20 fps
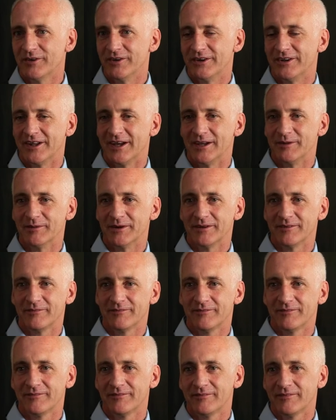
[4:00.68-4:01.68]
the time at
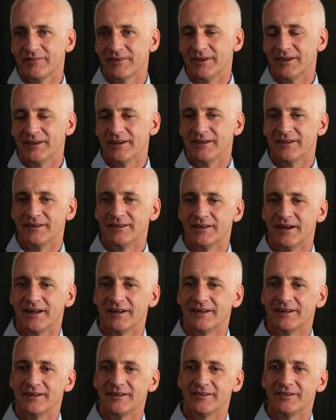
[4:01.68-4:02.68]

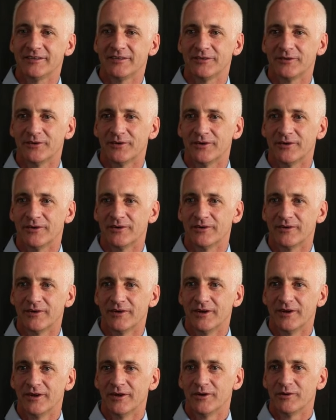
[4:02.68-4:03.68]
Tannadice, so
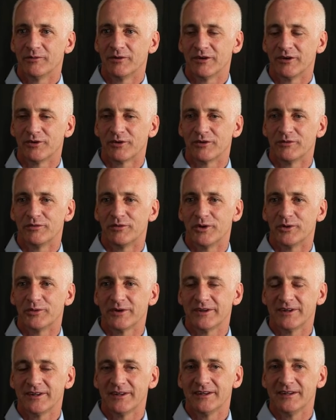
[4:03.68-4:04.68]
I was looking forward
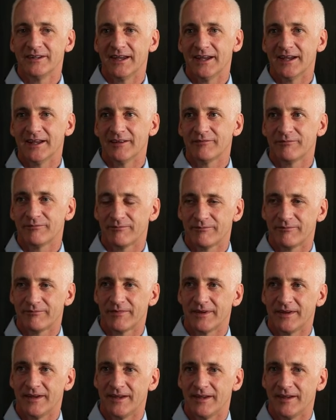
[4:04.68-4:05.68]
to it. And yeah,
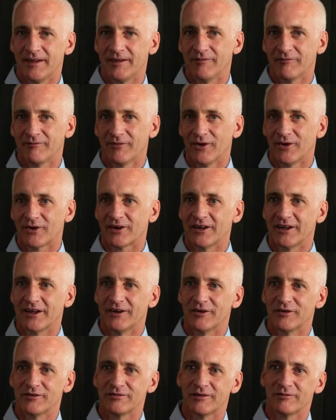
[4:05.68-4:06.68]
luckily
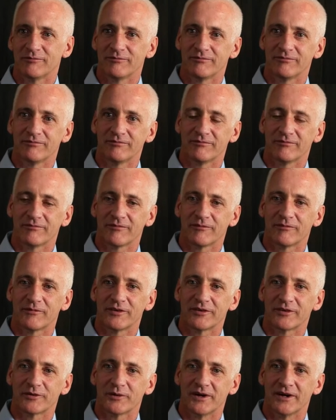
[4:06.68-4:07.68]
enough, I
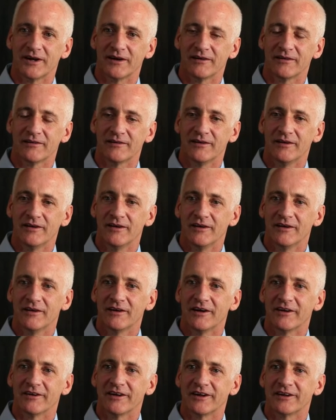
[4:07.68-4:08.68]
was quite a
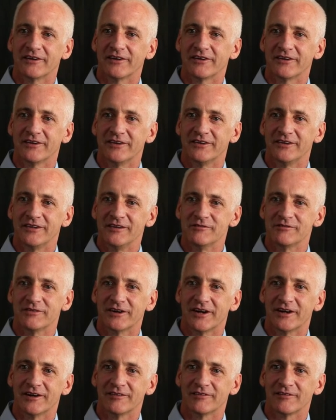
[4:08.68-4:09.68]
regular on the team for
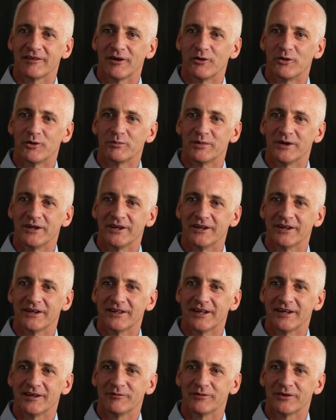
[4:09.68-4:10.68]
a long period of
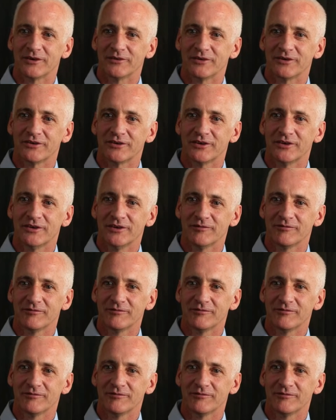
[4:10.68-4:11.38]
time, which was good.